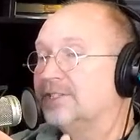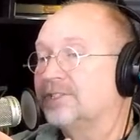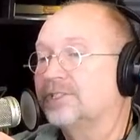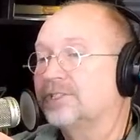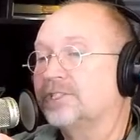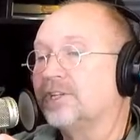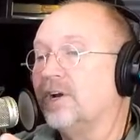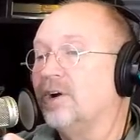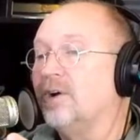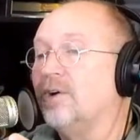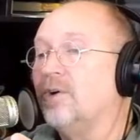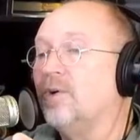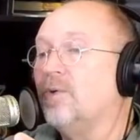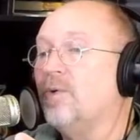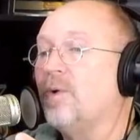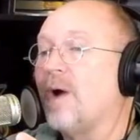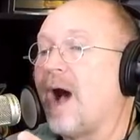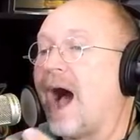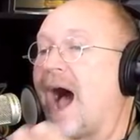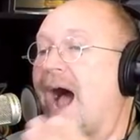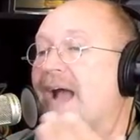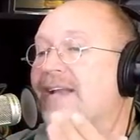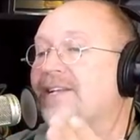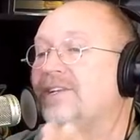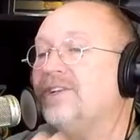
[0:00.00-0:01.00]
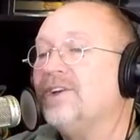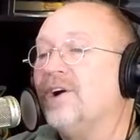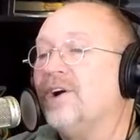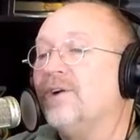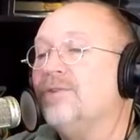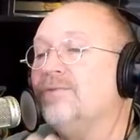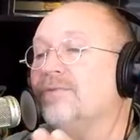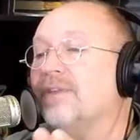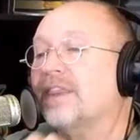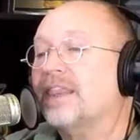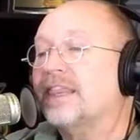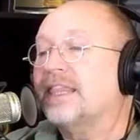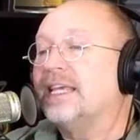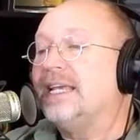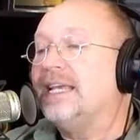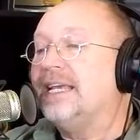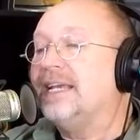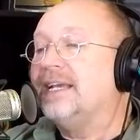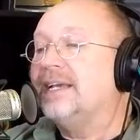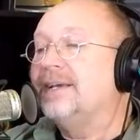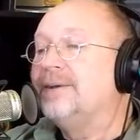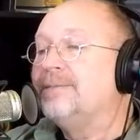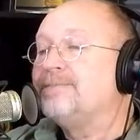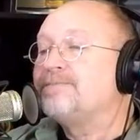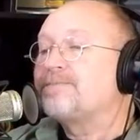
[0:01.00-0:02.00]
So I don't
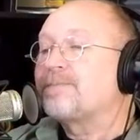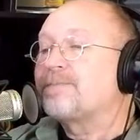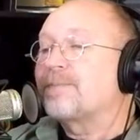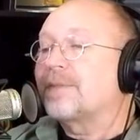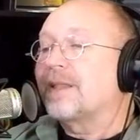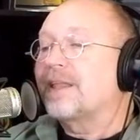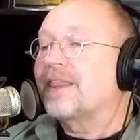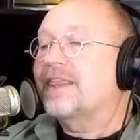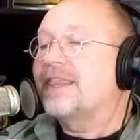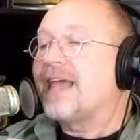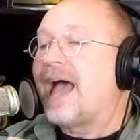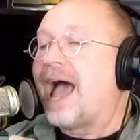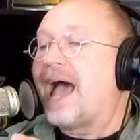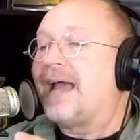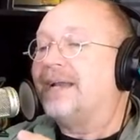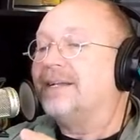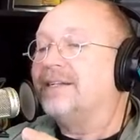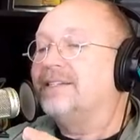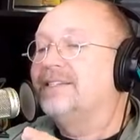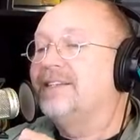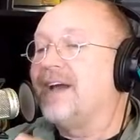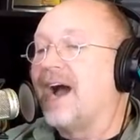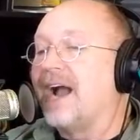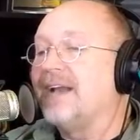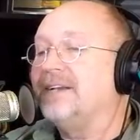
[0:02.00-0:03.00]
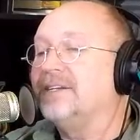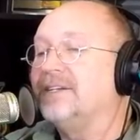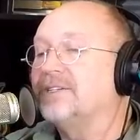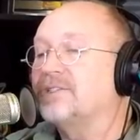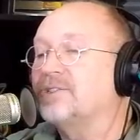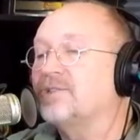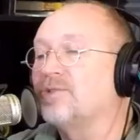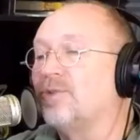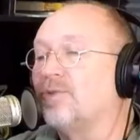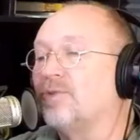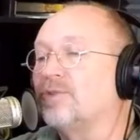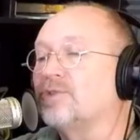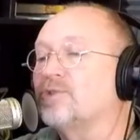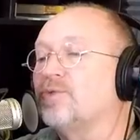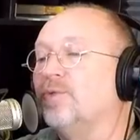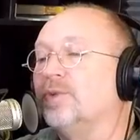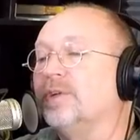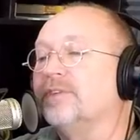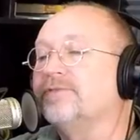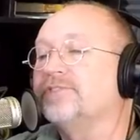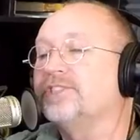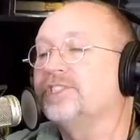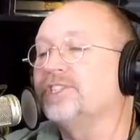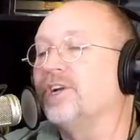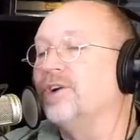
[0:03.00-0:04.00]
think that dinosaurs
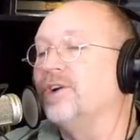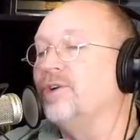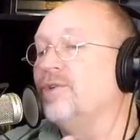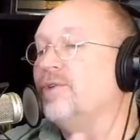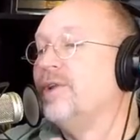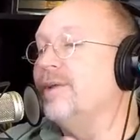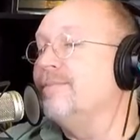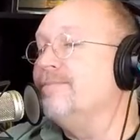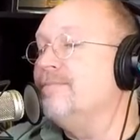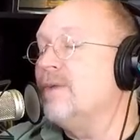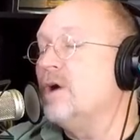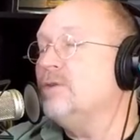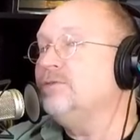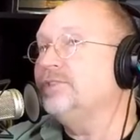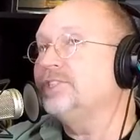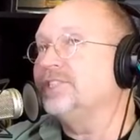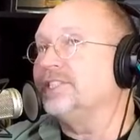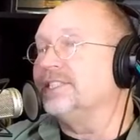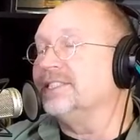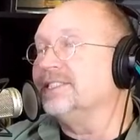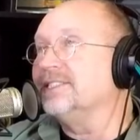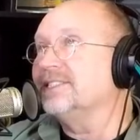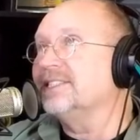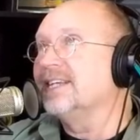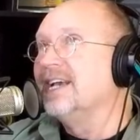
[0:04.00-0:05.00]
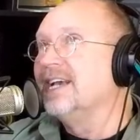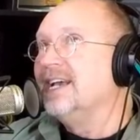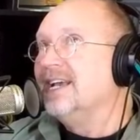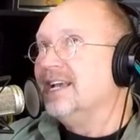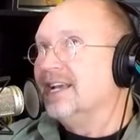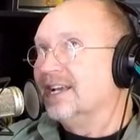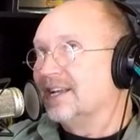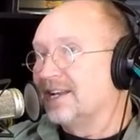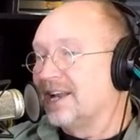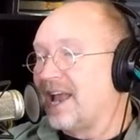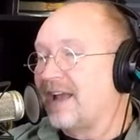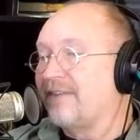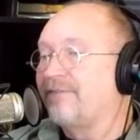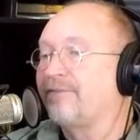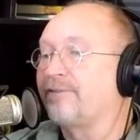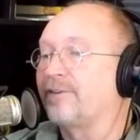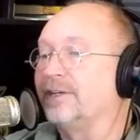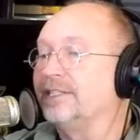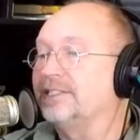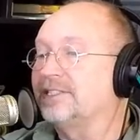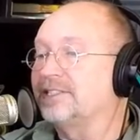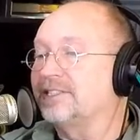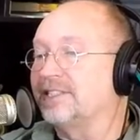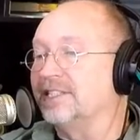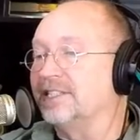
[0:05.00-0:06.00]
would have shown emotions. Like,
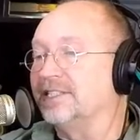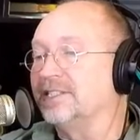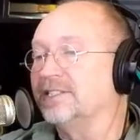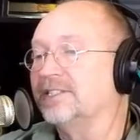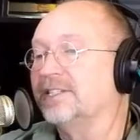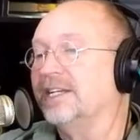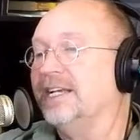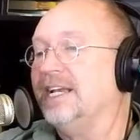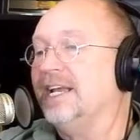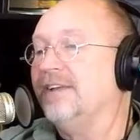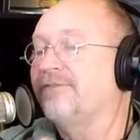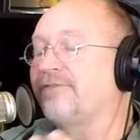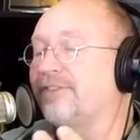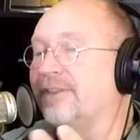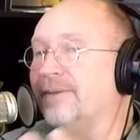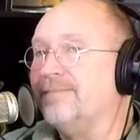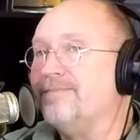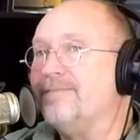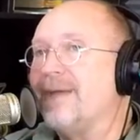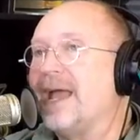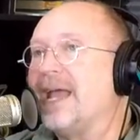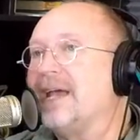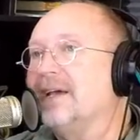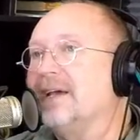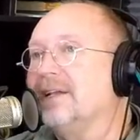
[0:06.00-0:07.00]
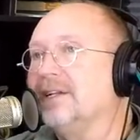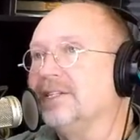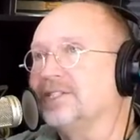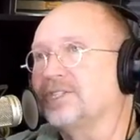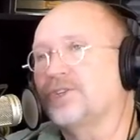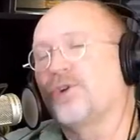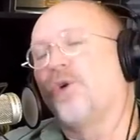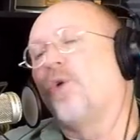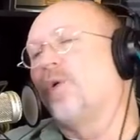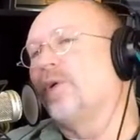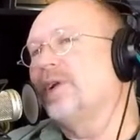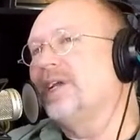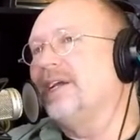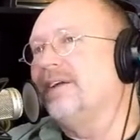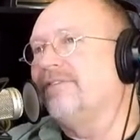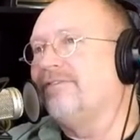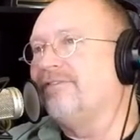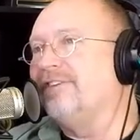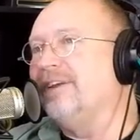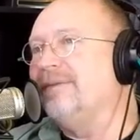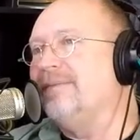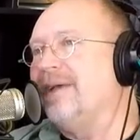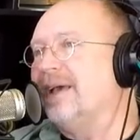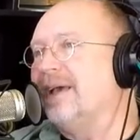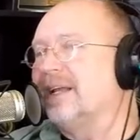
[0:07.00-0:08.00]
for instance, if the male is courting a
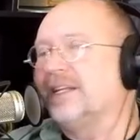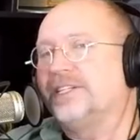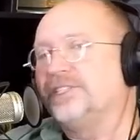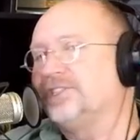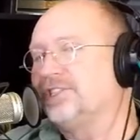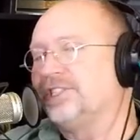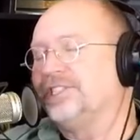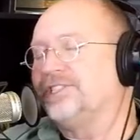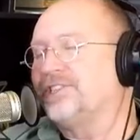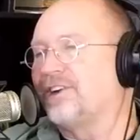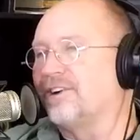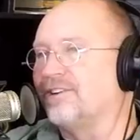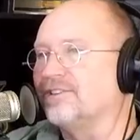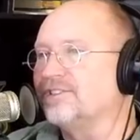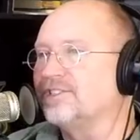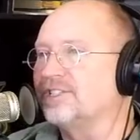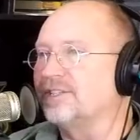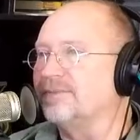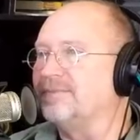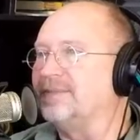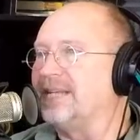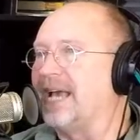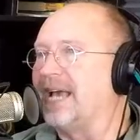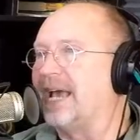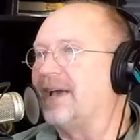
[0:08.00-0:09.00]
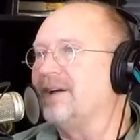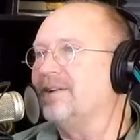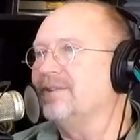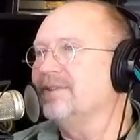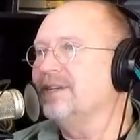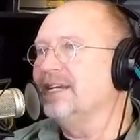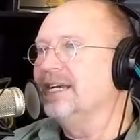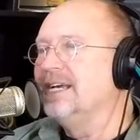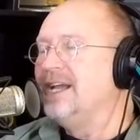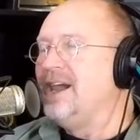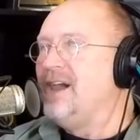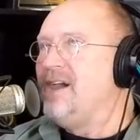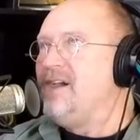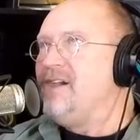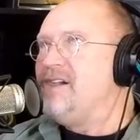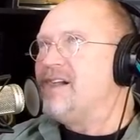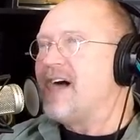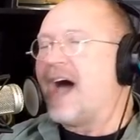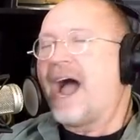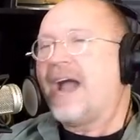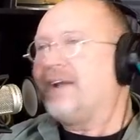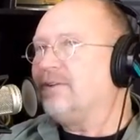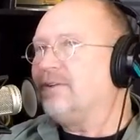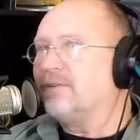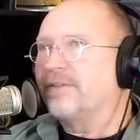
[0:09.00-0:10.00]
female and she turns him down,
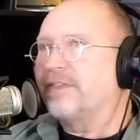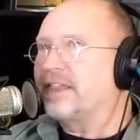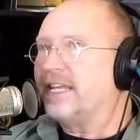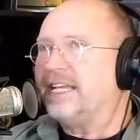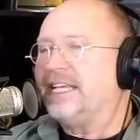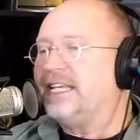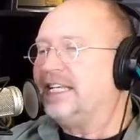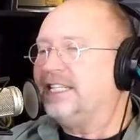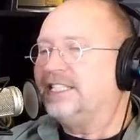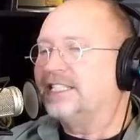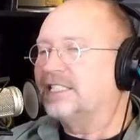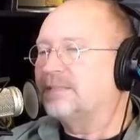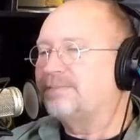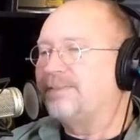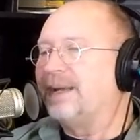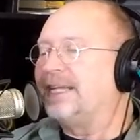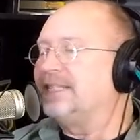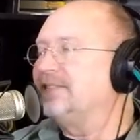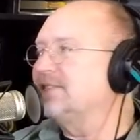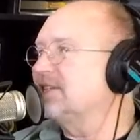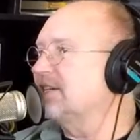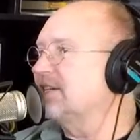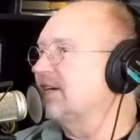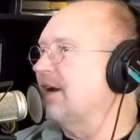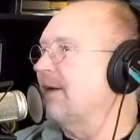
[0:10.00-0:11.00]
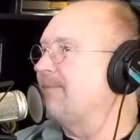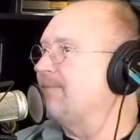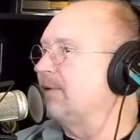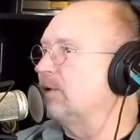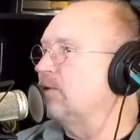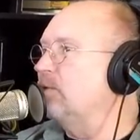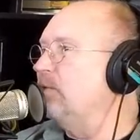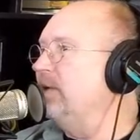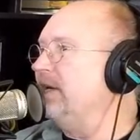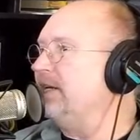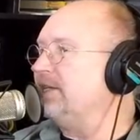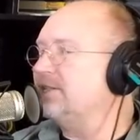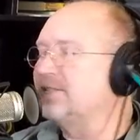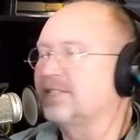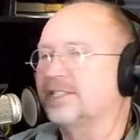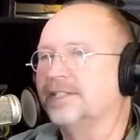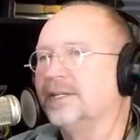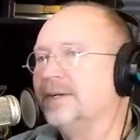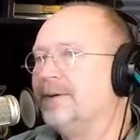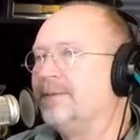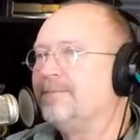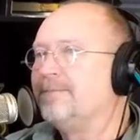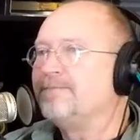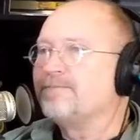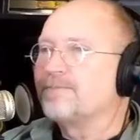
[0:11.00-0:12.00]
I don't think he spends a couple of
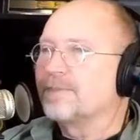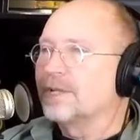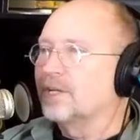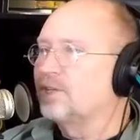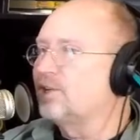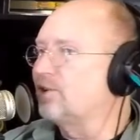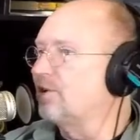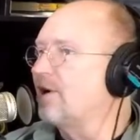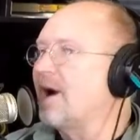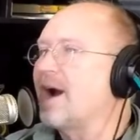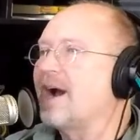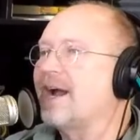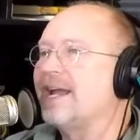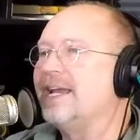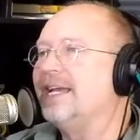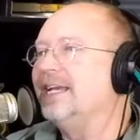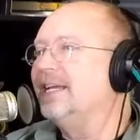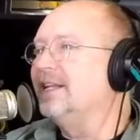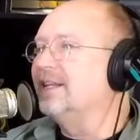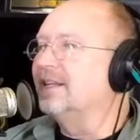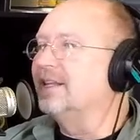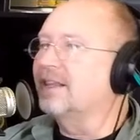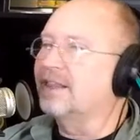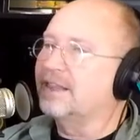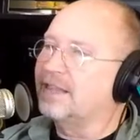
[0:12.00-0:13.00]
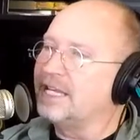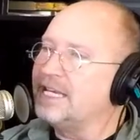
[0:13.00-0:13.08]
weeks crying and